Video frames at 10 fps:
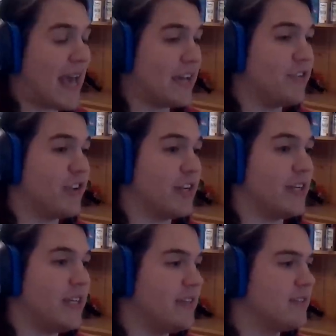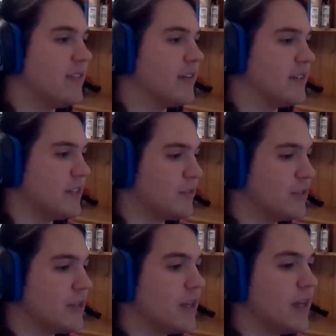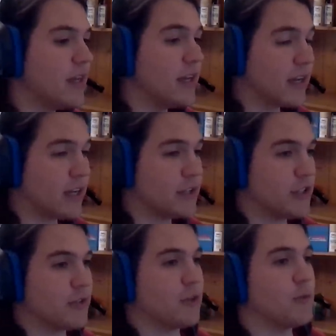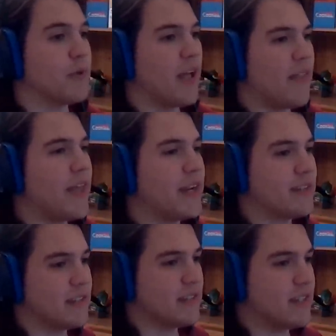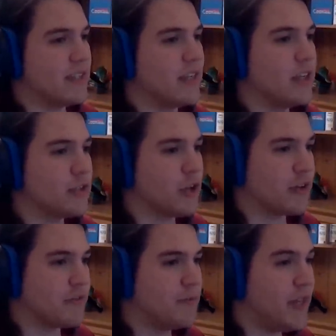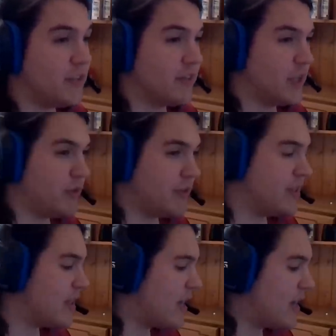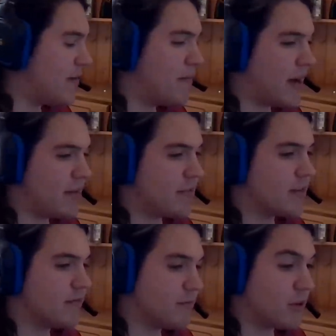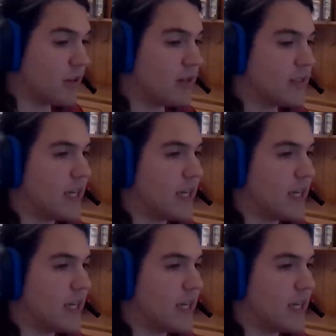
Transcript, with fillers: Han Chinese. They're a different culture group that existed sort of peacefully within the Han Empire for a long